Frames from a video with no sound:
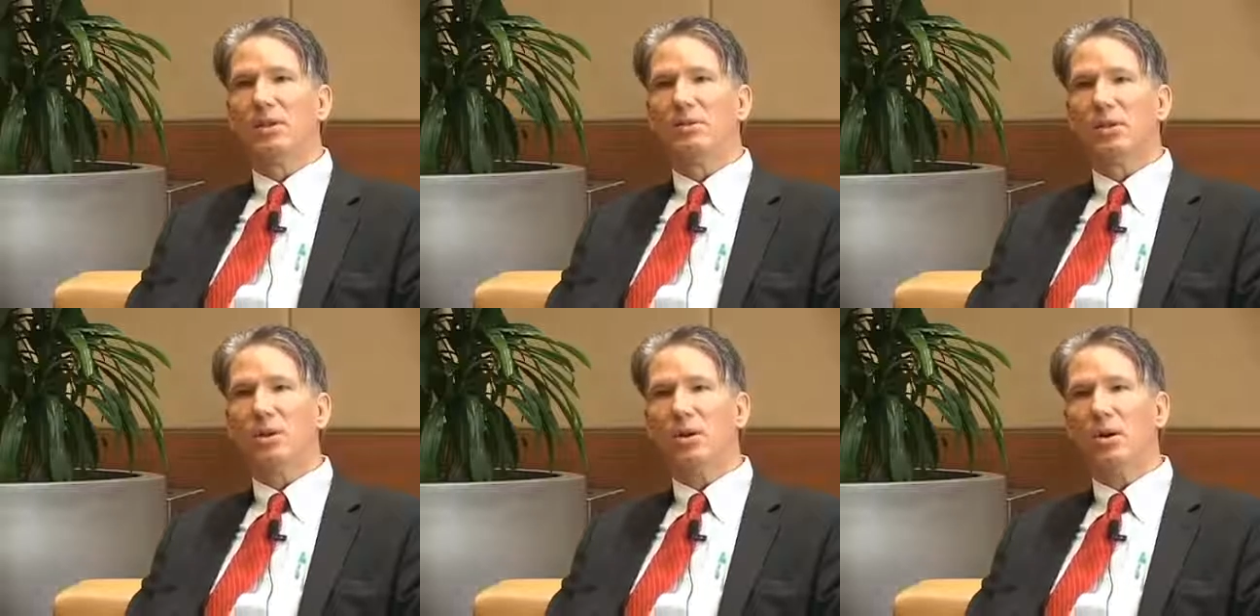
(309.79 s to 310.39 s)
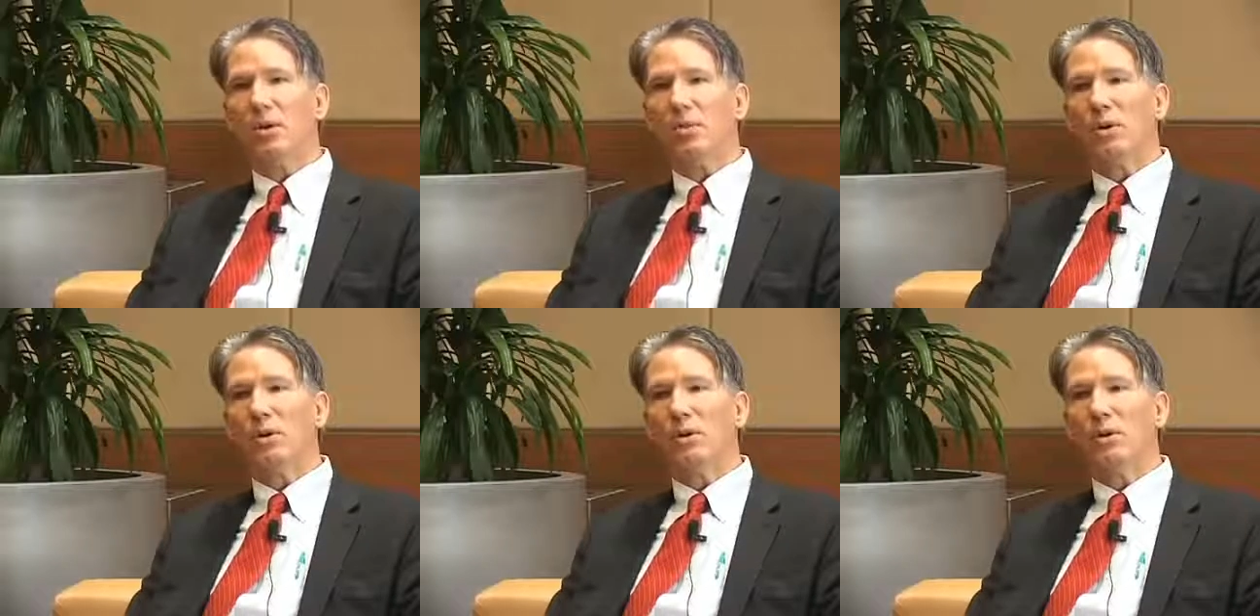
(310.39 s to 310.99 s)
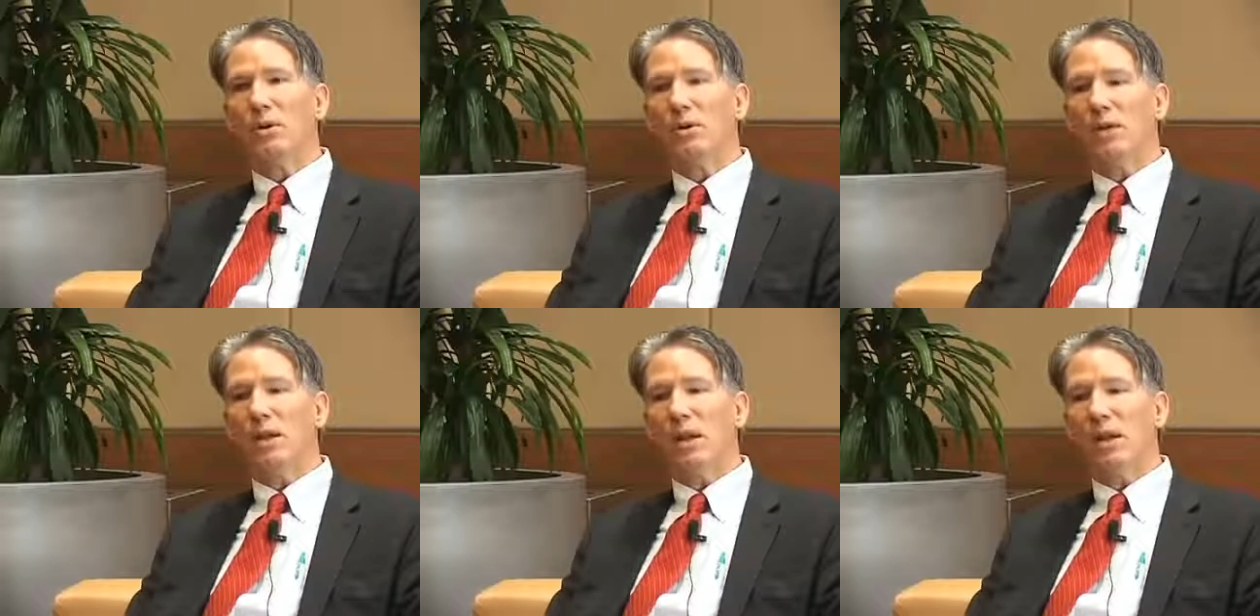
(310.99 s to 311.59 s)
So, you know, we're
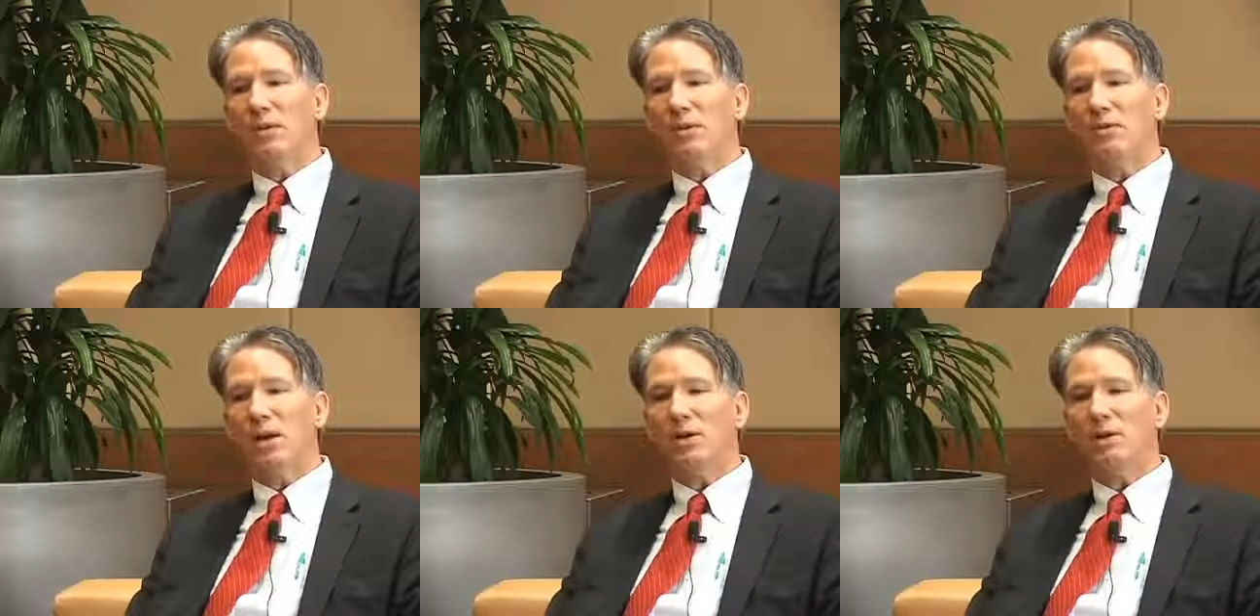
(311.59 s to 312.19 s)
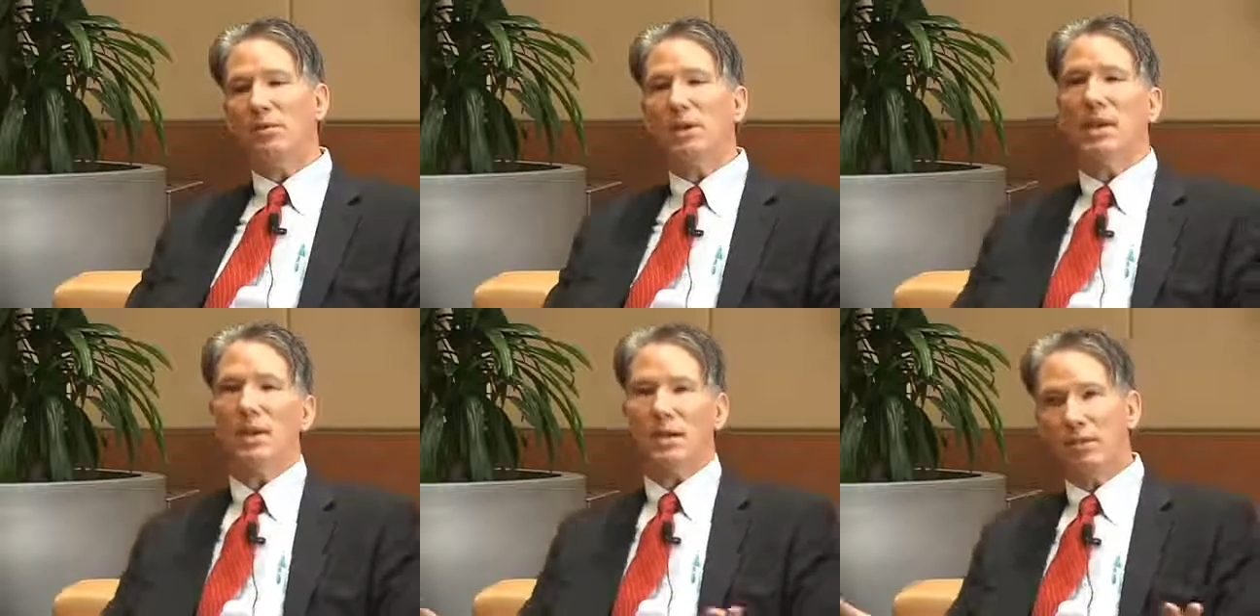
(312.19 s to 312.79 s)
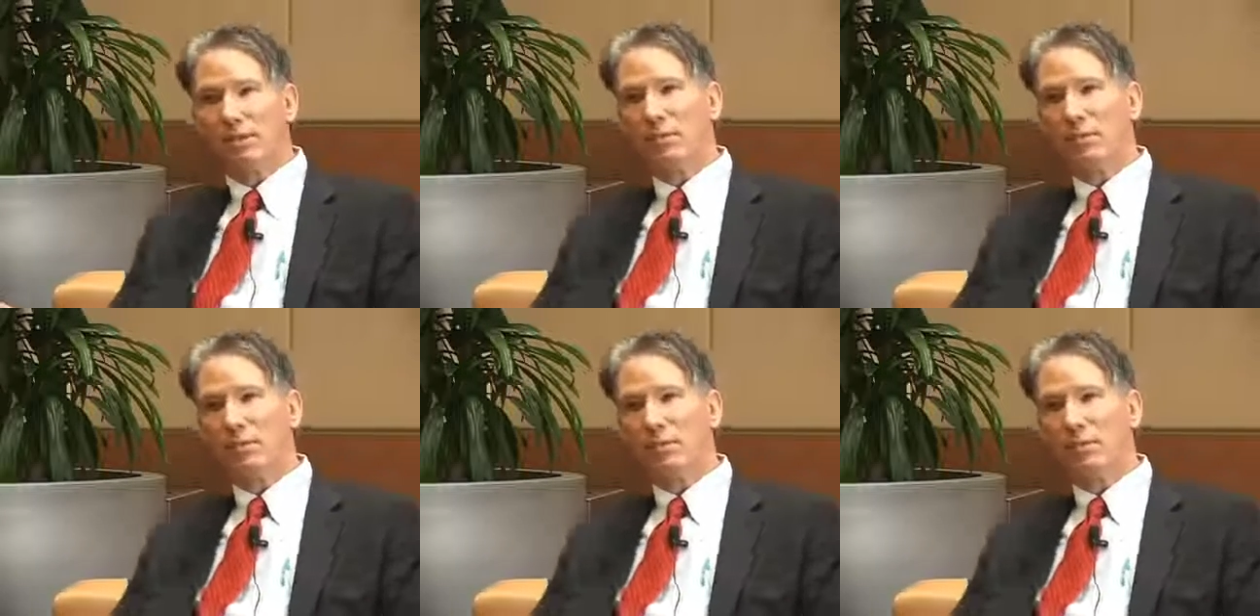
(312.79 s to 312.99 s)
at the very beginning